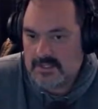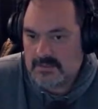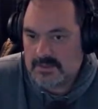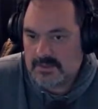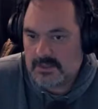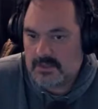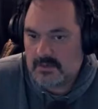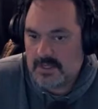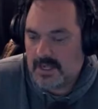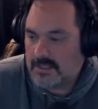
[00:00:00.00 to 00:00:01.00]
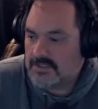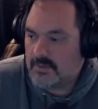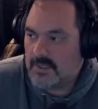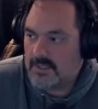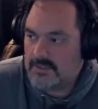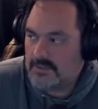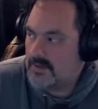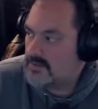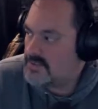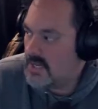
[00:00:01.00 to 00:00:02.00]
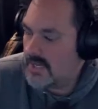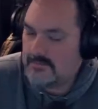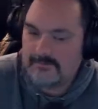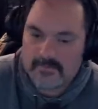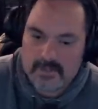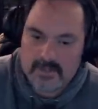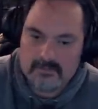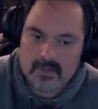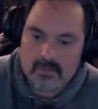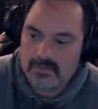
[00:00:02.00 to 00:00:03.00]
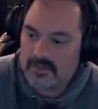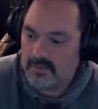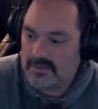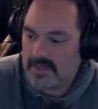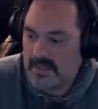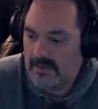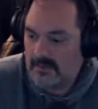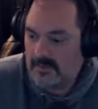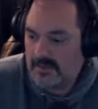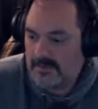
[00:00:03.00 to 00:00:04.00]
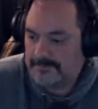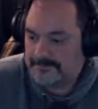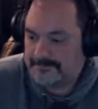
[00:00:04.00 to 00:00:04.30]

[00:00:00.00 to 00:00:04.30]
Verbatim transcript: this one's looking okay until we get to the other side, um, but we'll deal with that here in a minute